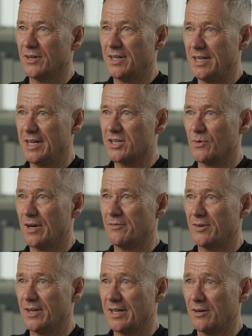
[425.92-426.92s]
years, whatever,
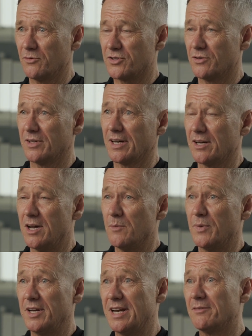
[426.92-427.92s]
and then all of a sudden
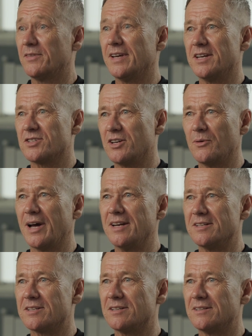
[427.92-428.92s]
but you never think it's going to
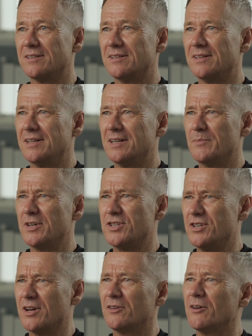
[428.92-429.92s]
end because you
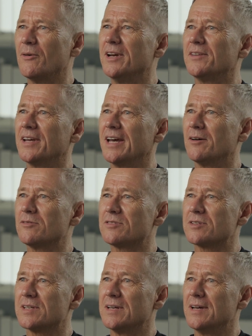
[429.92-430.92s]
don't know anything
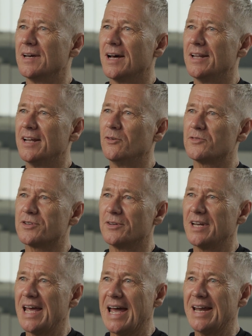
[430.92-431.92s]
else. And then all of a sudden
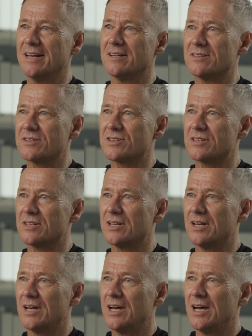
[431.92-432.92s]
it ends,
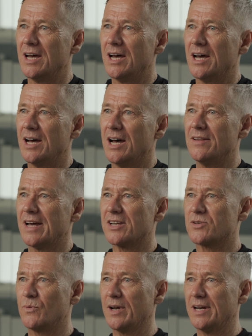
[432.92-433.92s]
and
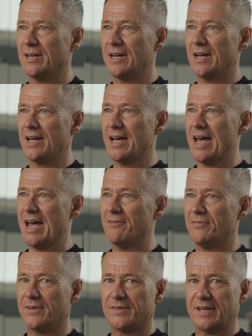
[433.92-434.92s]
that's when
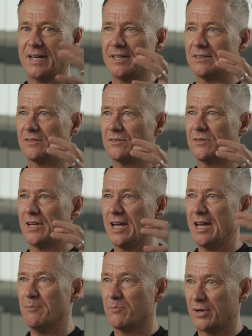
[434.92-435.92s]
everything
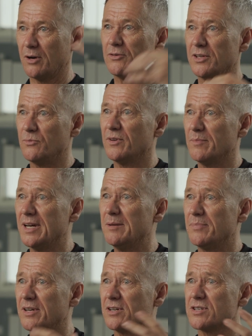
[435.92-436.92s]
imploded with me,
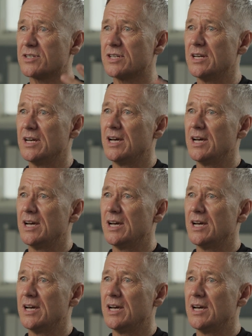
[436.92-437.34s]
because